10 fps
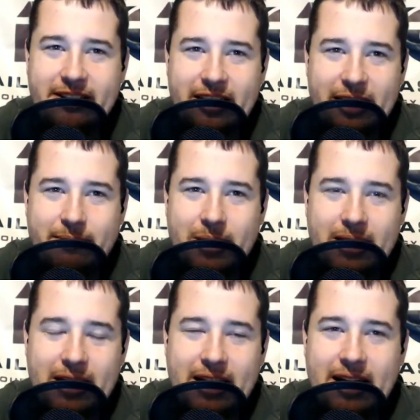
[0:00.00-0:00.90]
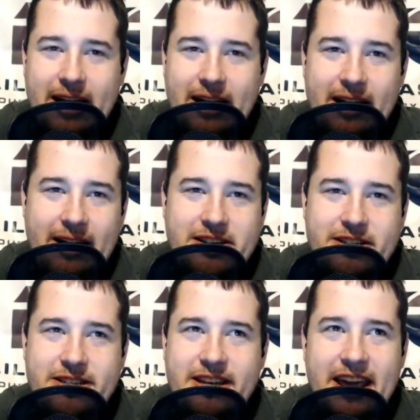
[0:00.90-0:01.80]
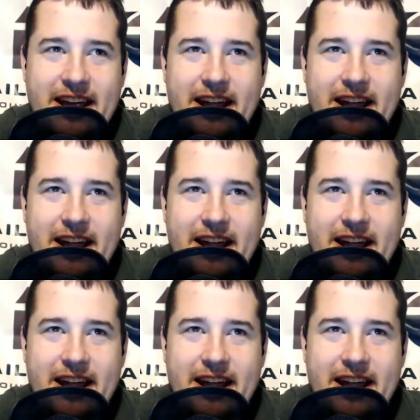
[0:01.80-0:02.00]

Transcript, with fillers: I mean, I I just can't.